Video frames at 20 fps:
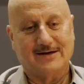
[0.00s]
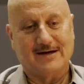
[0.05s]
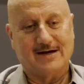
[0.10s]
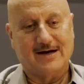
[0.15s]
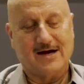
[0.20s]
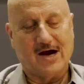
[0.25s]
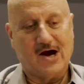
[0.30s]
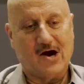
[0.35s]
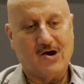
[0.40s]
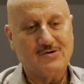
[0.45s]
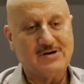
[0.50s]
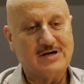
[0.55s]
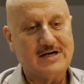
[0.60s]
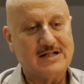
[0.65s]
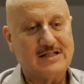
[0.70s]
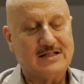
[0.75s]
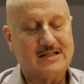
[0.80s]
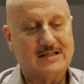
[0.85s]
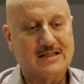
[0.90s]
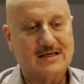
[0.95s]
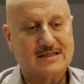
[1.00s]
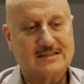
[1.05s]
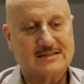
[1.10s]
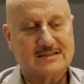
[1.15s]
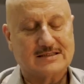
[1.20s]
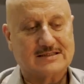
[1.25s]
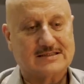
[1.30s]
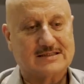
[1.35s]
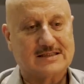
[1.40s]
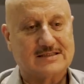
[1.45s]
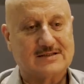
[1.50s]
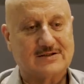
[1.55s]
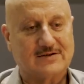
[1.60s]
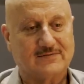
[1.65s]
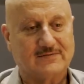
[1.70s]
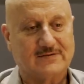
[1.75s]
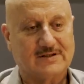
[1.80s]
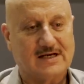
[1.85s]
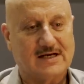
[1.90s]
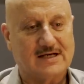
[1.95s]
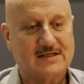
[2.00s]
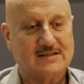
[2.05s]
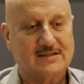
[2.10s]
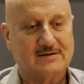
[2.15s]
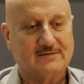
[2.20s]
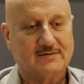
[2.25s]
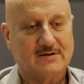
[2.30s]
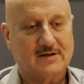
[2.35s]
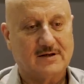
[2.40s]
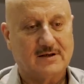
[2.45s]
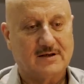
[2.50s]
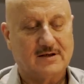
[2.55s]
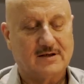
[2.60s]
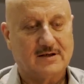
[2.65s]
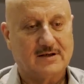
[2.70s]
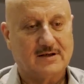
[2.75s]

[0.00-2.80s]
How did the success of that